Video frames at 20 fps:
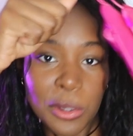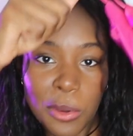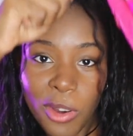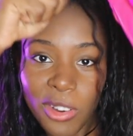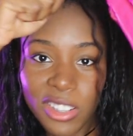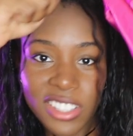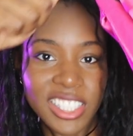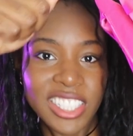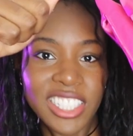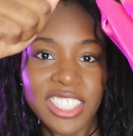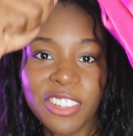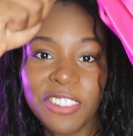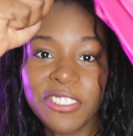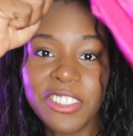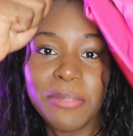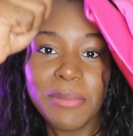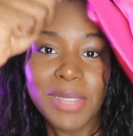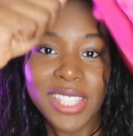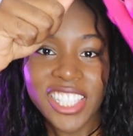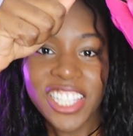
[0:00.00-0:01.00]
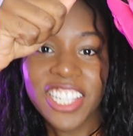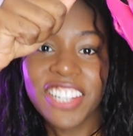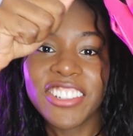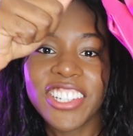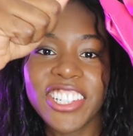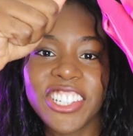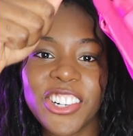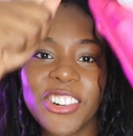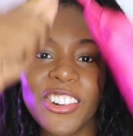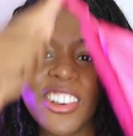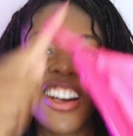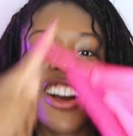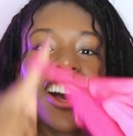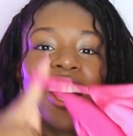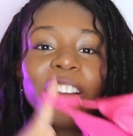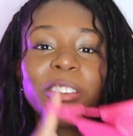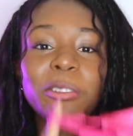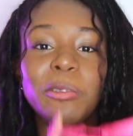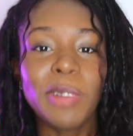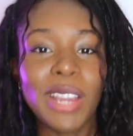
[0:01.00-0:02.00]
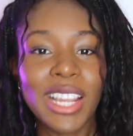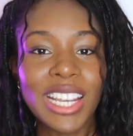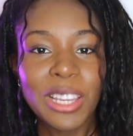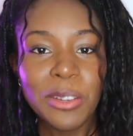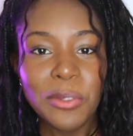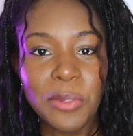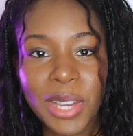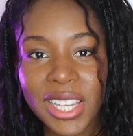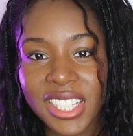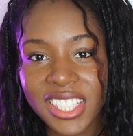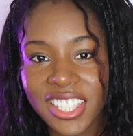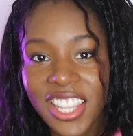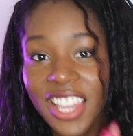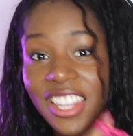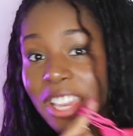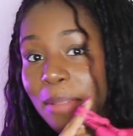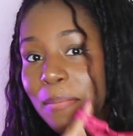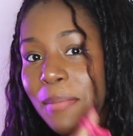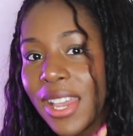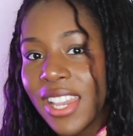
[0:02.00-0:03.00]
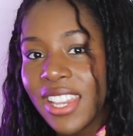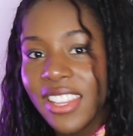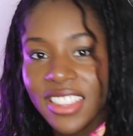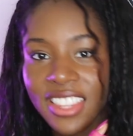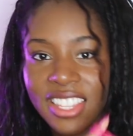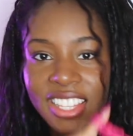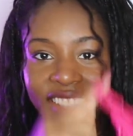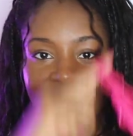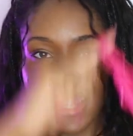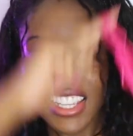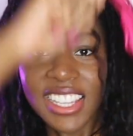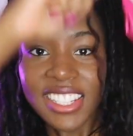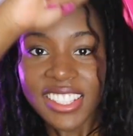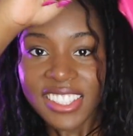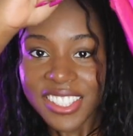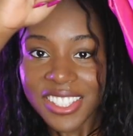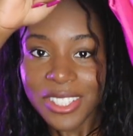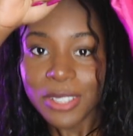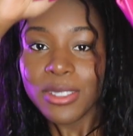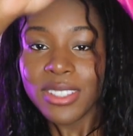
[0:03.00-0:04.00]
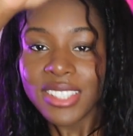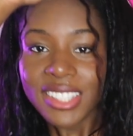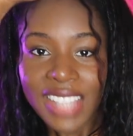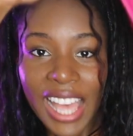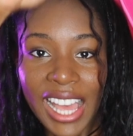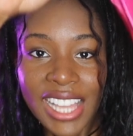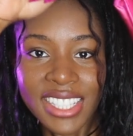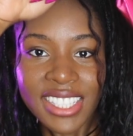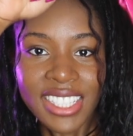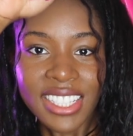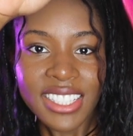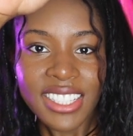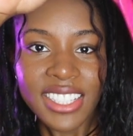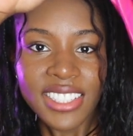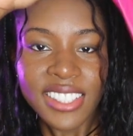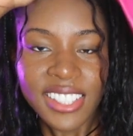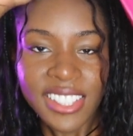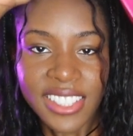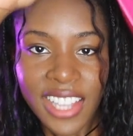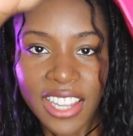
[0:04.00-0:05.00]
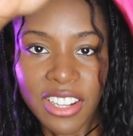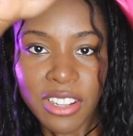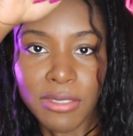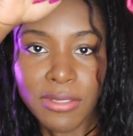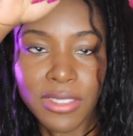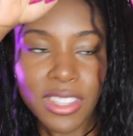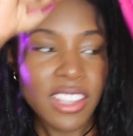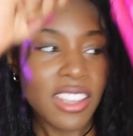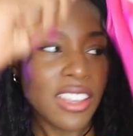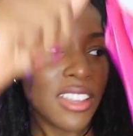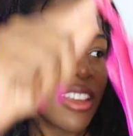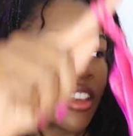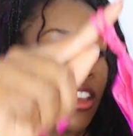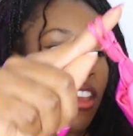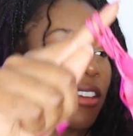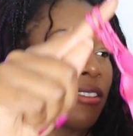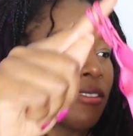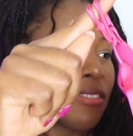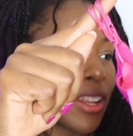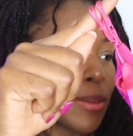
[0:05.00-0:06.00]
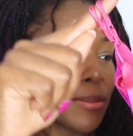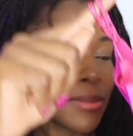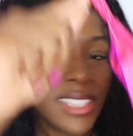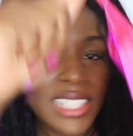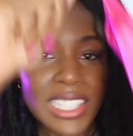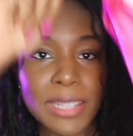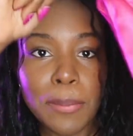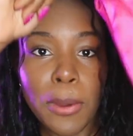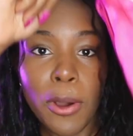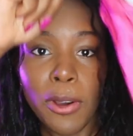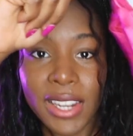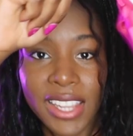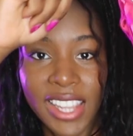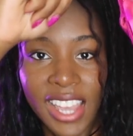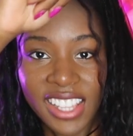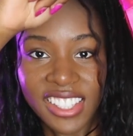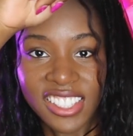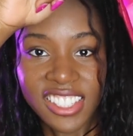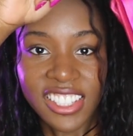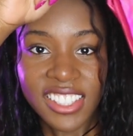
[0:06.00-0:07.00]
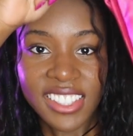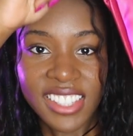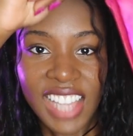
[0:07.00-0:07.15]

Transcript: quality of the material. I really wish that they made this in silk satin instead of the flimsy polyester